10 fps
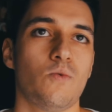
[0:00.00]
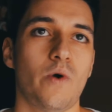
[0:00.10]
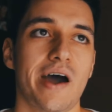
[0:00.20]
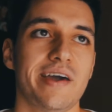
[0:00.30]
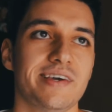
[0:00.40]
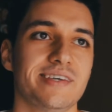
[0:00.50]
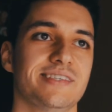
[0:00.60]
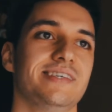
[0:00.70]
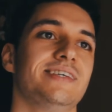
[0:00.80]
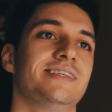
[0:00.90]
why
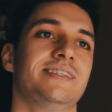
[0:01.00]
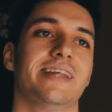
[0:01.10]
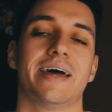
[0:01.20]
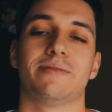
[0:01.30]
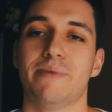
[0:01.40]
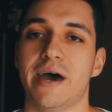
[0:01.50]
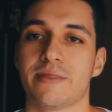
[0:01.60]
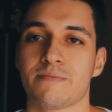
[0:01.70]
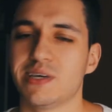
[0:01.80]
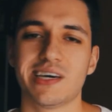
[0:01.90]
is this that
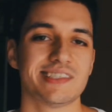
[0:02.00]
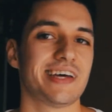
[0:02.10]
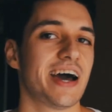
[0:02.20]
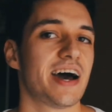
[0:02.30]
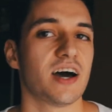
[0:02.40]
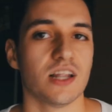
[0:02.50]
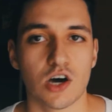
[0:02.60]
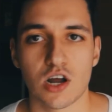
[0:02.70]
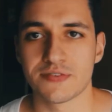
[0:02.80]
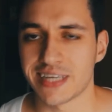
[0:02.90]
bad? Because there are a
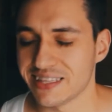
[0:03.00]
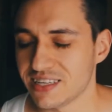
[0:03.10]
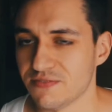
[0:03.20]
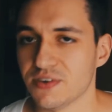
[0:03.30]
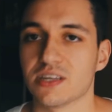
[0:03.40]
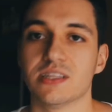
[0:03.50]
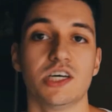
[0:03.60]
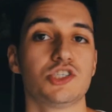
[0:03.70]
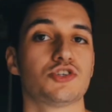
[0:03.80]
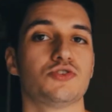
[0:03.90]
lot of scientific
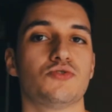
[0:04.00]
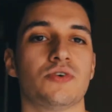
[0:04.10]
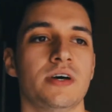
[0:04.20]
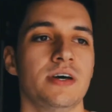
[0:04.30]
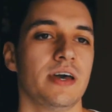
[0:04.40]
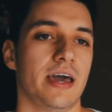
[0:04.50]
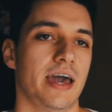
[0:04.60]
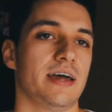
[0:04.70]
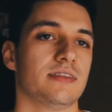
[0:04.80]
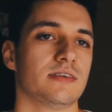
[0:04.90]
literature
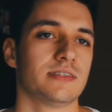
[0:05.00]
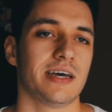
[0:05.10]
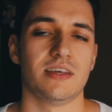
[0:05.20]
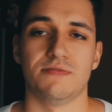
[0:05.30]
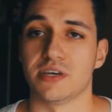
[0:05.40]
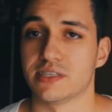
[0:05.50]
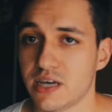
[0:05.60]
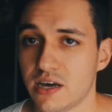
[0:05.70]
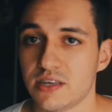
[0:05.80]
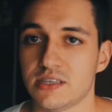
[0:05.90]
and scientific
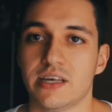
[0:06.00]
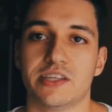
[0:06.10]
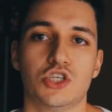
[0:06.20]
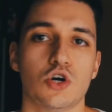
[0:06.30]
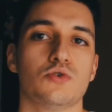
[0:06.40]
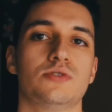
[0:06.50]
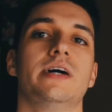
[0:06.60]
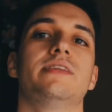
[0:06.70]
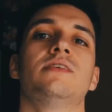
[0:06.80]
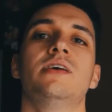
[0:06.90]
studies that shows
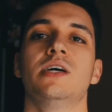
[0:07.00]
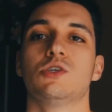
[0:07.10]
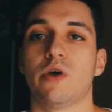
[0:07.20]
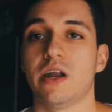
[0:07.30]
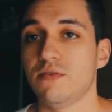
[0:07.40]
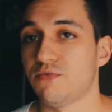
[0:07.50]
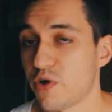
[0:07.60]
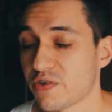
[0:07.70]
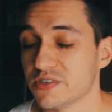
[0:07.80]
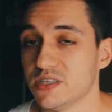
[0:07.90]
that training
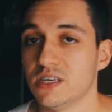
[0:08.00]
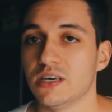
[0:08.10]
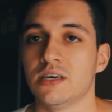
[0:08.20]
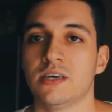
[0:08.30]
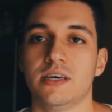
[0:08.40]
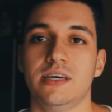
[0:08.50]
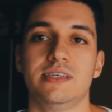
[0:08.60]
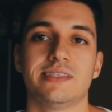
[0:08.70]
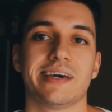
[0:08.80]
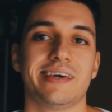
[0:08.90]
frequency
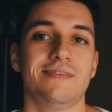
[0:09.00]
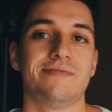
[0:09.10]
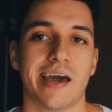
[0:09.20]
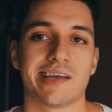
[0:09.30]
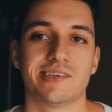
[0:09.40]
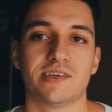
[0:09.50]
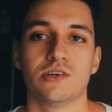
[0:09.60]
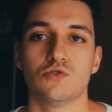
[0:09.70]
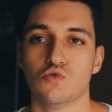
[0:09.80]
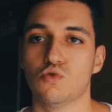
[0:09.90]
is a key factor
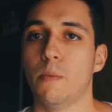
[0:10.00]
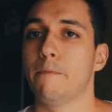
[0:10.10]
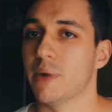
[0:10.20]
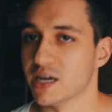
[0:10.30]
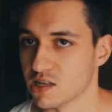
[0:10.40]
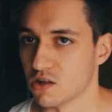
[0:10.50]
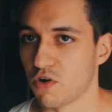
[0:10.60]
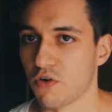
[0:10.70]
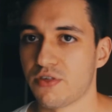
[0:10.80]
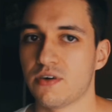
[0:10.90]
to muscle
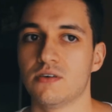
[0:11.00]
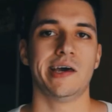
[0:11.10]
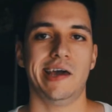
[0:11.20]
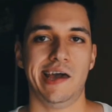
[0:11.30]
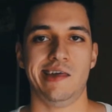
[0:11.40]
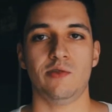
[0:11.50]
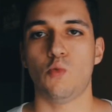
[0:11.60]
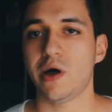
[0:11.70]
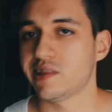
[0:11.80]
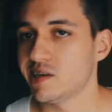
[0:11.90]
growth. And
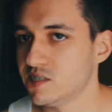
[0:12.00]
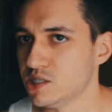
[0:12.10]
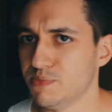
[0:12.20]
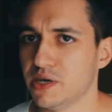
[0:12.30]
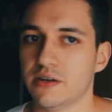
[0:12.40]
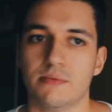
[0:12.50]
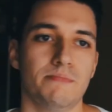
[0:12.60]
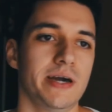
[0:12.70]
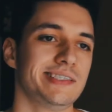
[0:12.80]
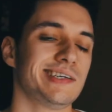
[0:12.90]
what does this mean?
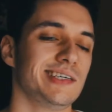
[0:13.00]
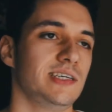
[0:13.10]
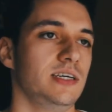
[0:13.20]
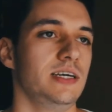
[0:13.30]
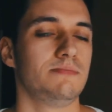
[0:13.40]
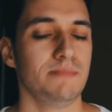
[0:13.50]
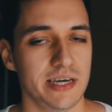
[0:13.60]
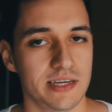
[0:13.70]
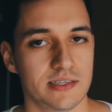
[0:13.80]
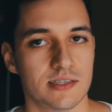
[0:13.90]
Basically, it
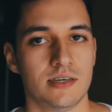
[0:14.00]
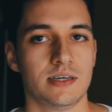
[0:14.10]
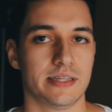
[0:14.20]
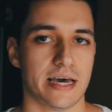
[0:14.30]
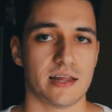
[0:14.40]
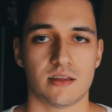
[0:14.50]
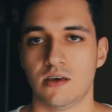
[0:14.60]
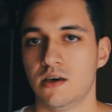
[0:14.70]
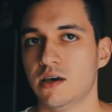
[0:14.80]
means that